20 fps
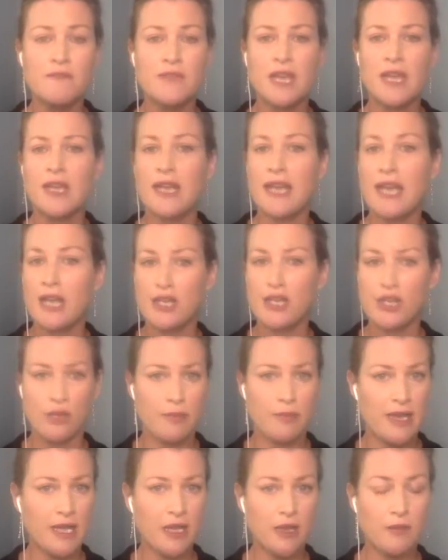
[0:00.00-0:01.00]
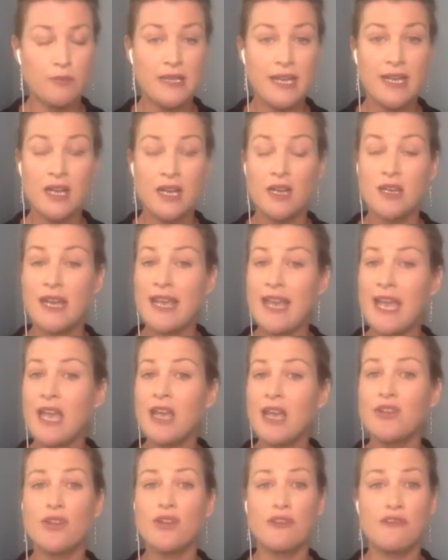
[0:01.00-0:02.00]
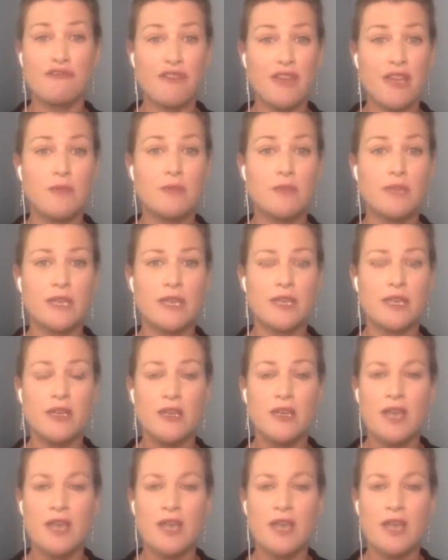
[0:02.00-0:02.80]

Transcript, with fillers: and I had no backup plan, and I had no family.